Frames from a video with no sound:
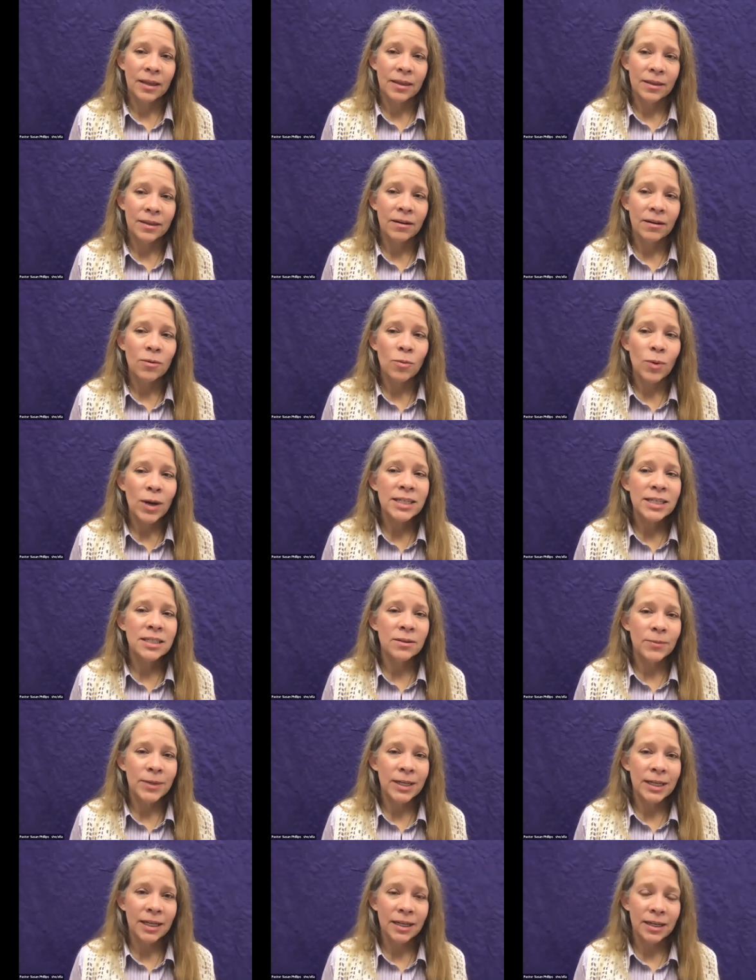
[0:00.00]
there are ways that
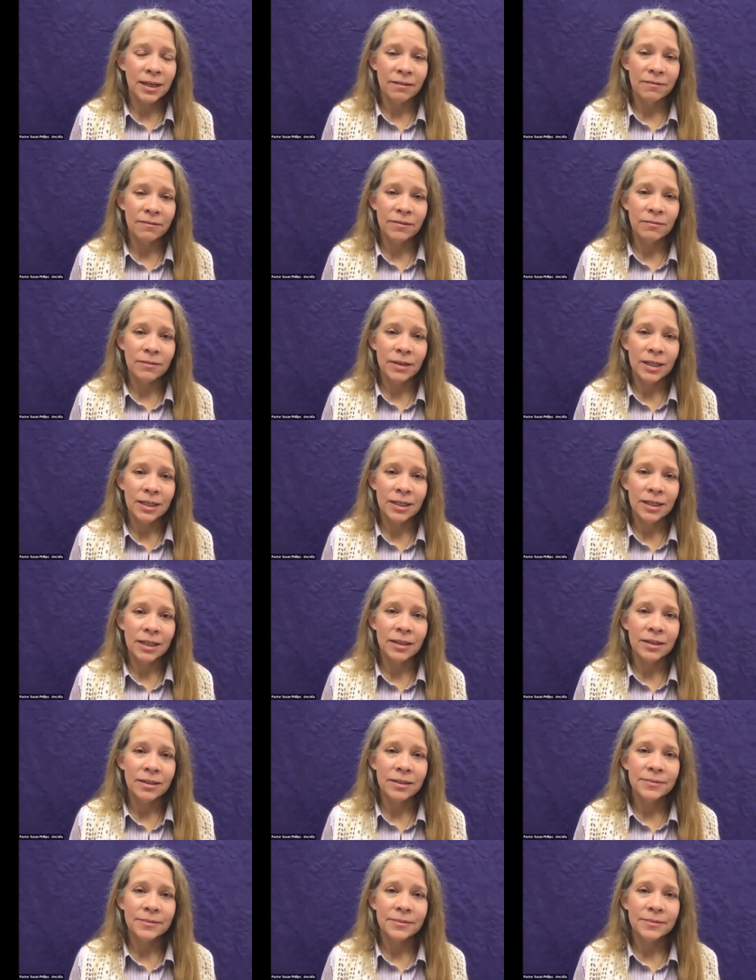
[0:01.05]
we can care for one another